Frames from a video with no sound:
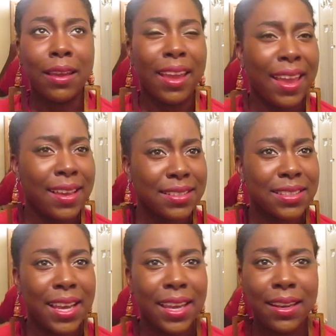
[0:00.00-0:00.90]

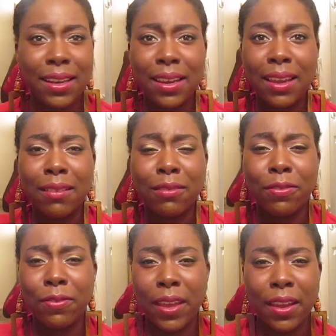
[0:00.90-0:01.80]
Anxiety
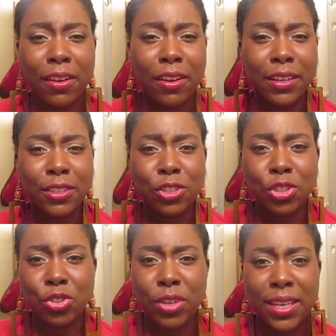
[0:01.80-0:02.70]
and fear and
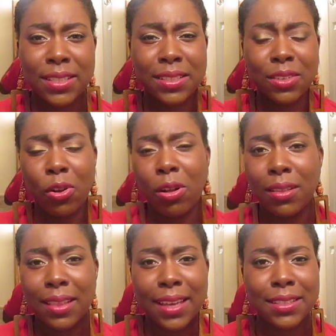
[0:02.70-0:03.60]
stress and all
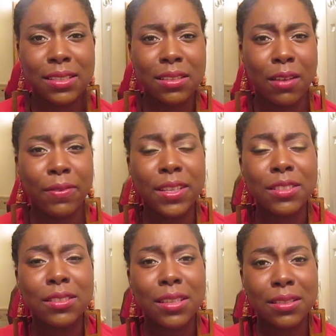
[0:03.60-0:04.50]
of that stuff, it
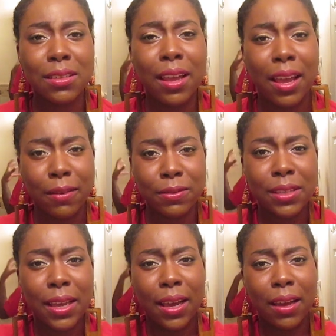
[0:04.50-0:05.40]
doesn't have
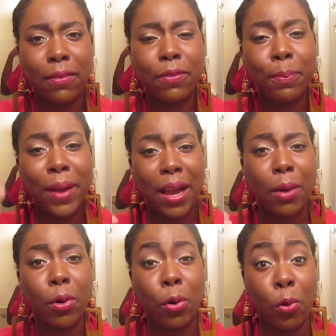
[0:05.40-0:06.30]
to have
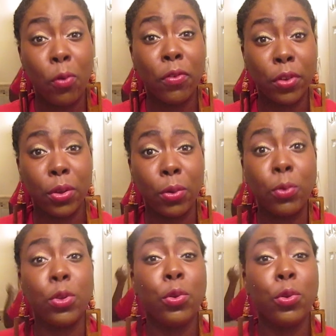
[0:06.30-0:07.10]
power over you.